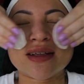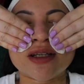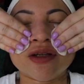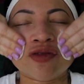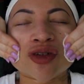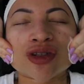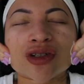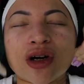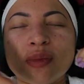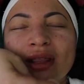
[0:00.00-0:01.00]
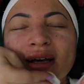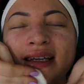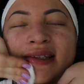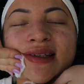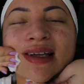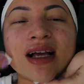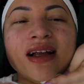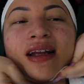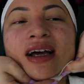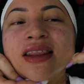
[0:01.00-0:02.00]
So you've just told me that it's
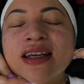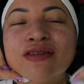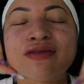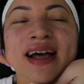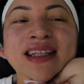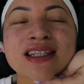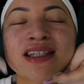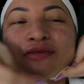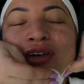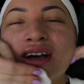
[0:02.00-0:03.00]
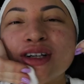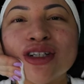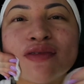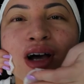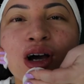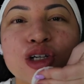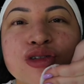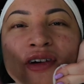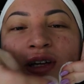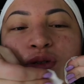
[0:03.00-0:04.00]
like the advanced version of a
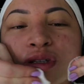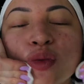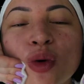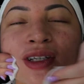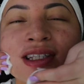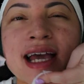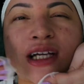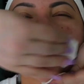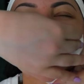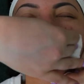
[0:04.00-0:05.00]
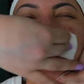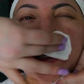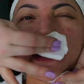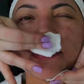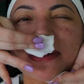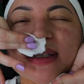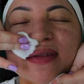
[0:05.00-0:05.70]
Hydra facial. So what's the extra steps?